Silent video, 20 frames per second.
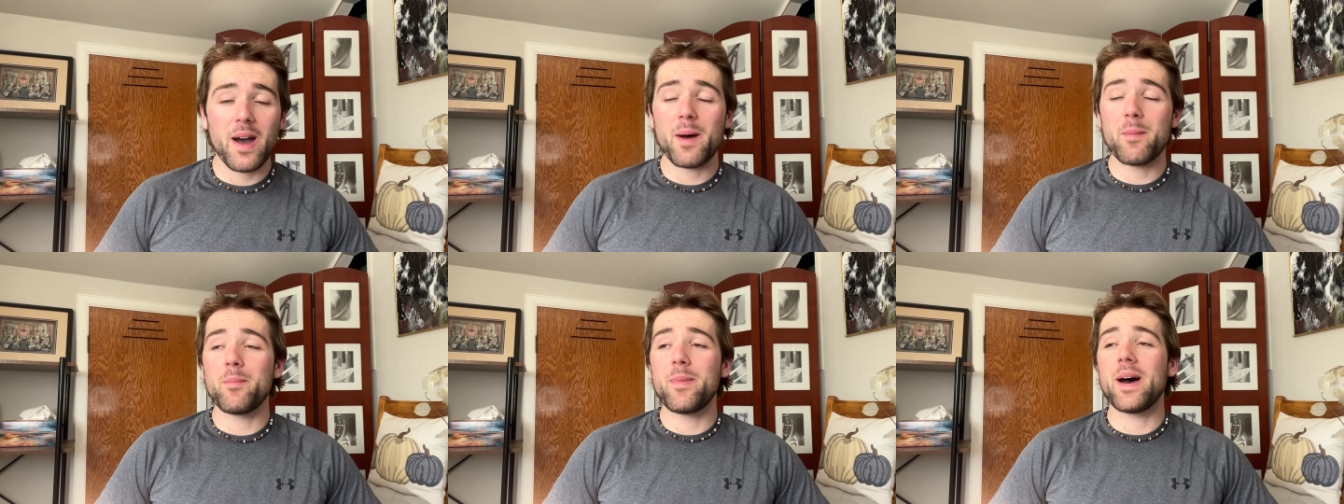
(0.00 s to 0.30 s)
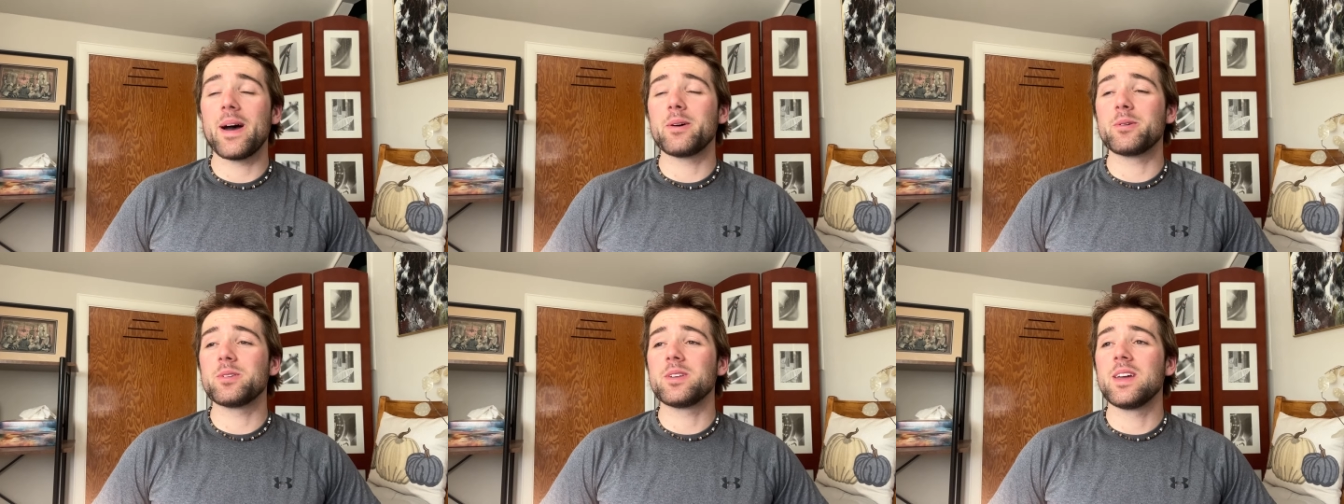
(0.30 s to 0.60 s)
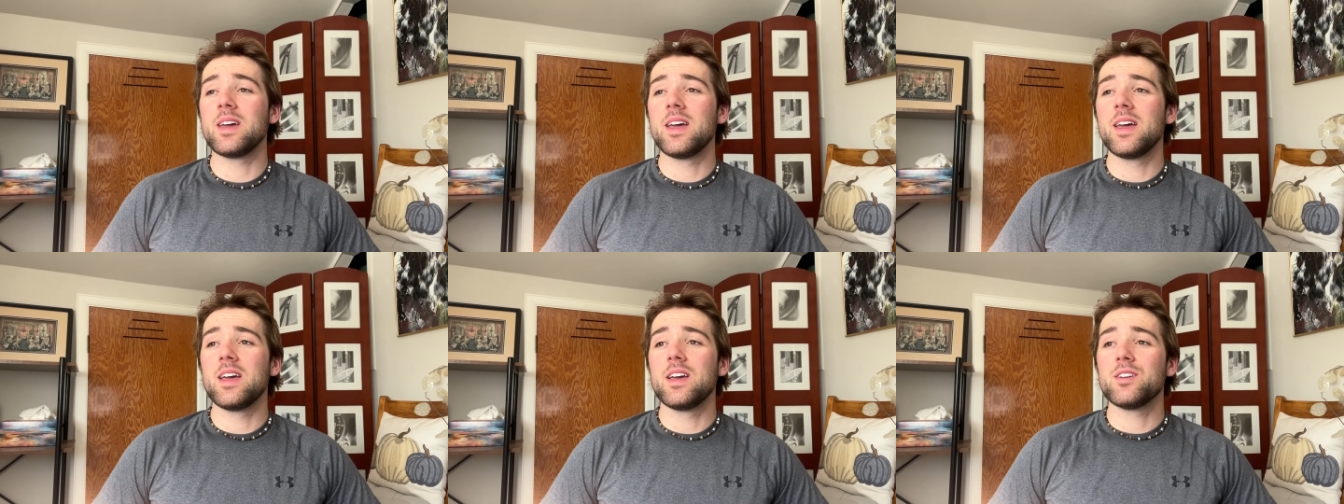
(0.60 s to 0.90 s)
about
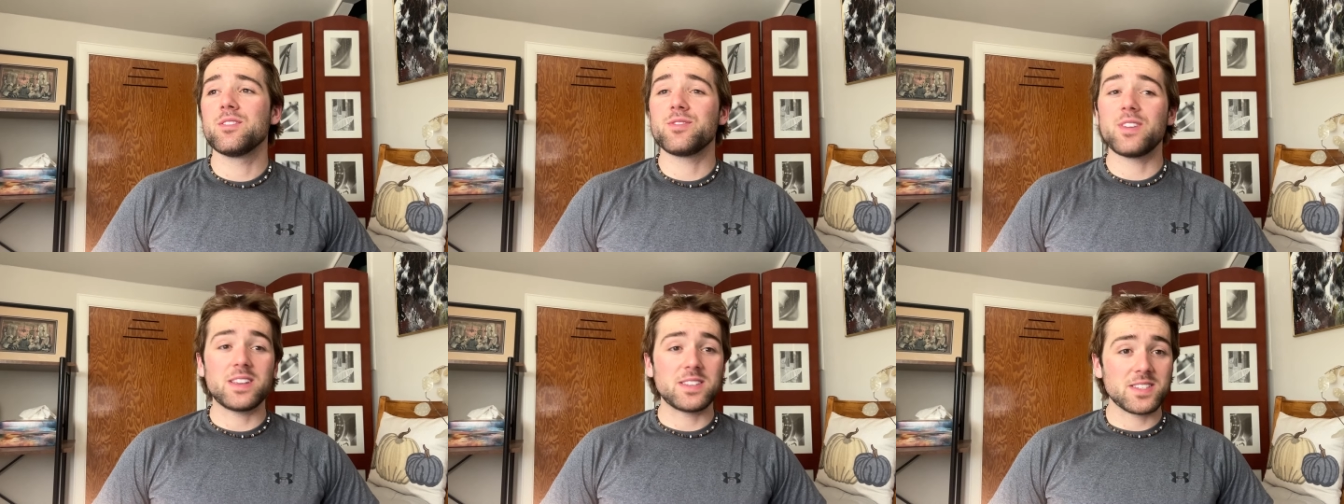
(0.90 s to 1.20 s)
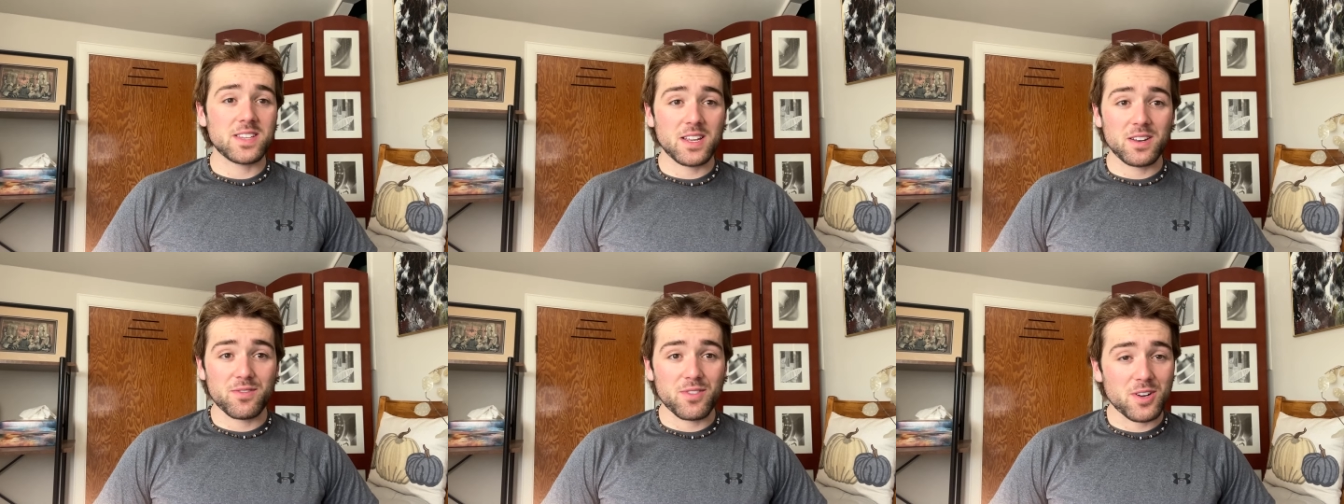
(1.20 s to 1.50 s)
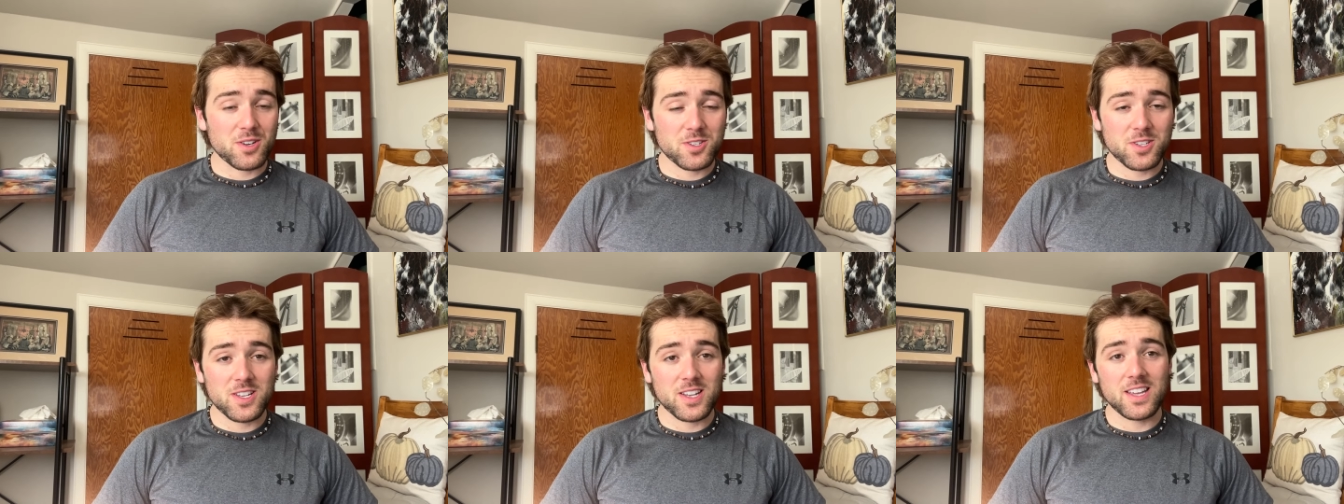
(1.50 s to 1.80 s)
facing
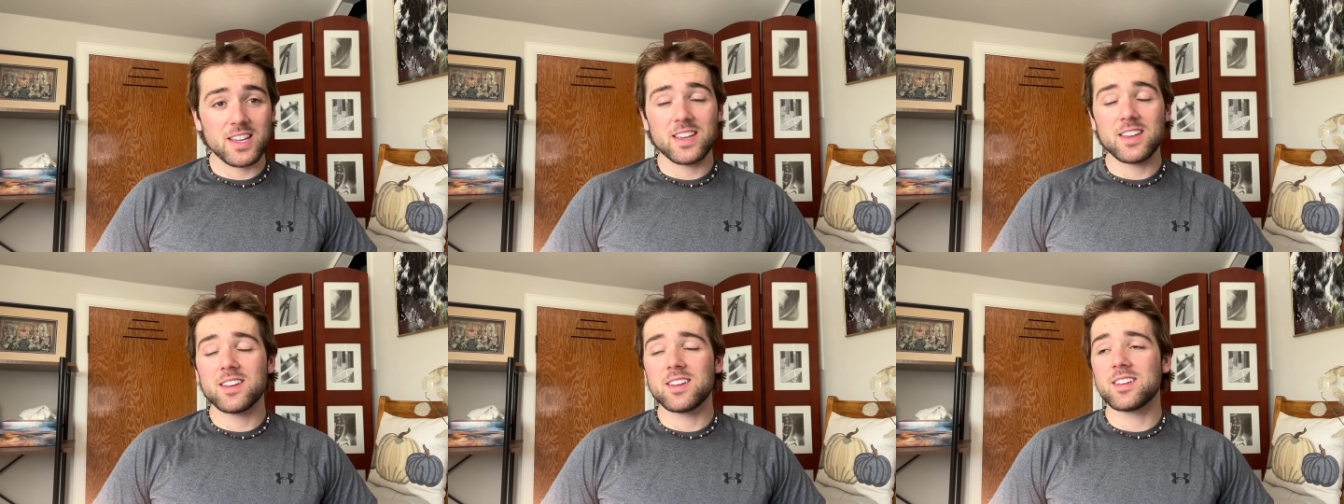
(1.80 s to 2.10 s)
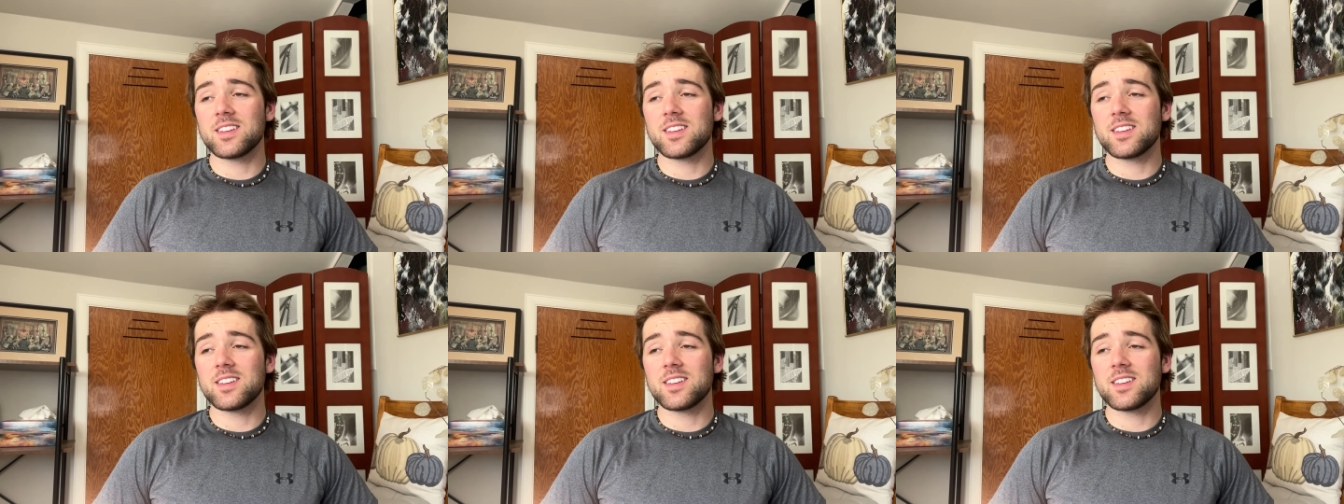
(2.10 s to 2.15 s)
adversity,